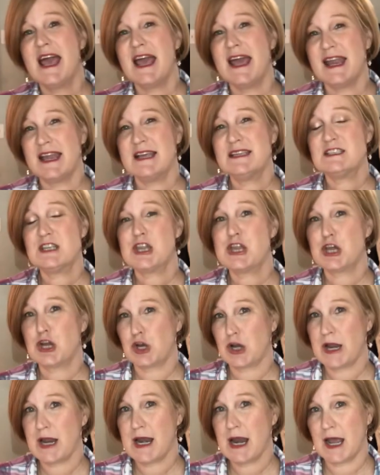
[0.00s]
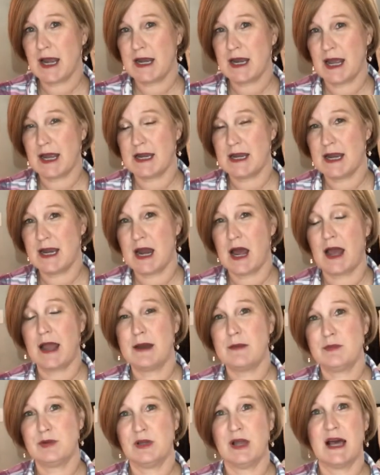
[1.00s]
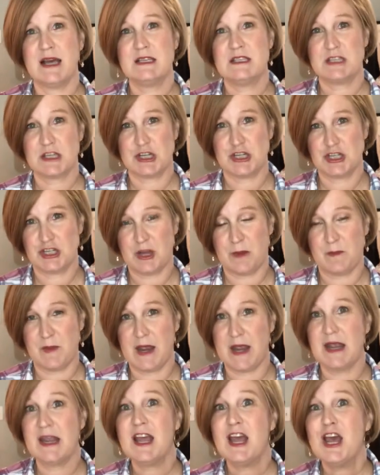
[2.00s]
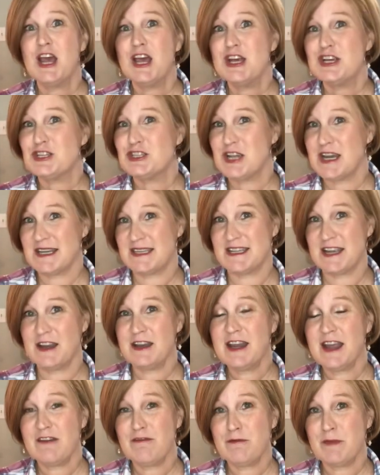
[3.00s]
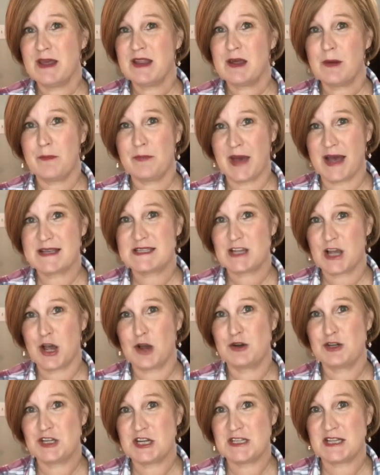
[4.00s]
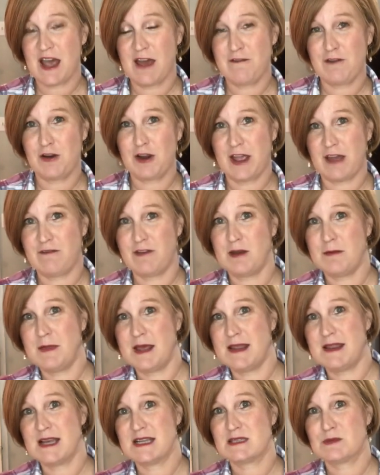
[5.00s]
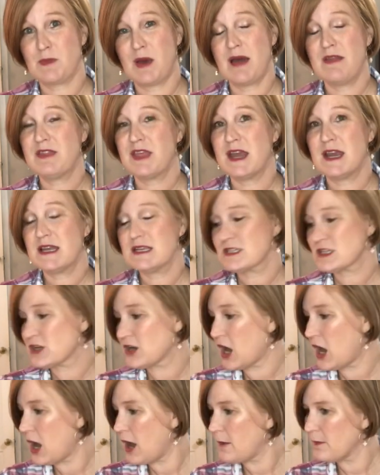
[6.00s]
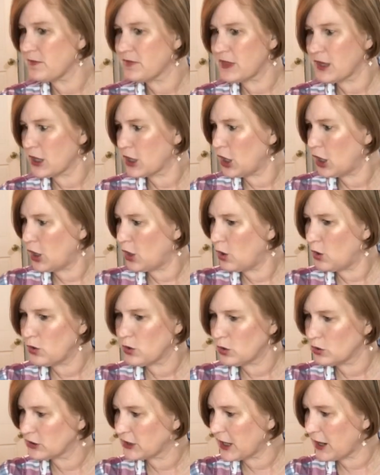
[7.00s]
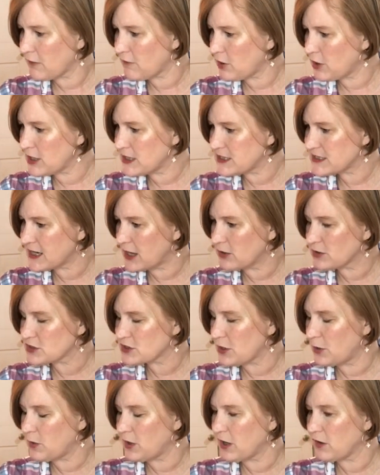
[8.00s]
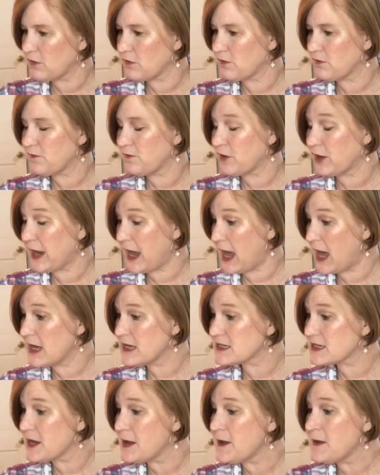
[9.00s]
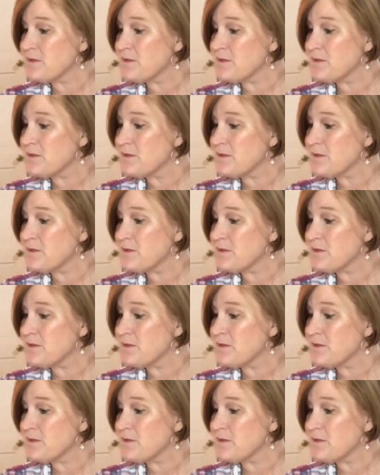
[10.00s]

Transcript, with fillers: It is thirty-nine ninety-nine plus shipping. She did give me the best code she's ever given me this month. It is um, the code, hold on, I wrote it down so I wouldn't forget.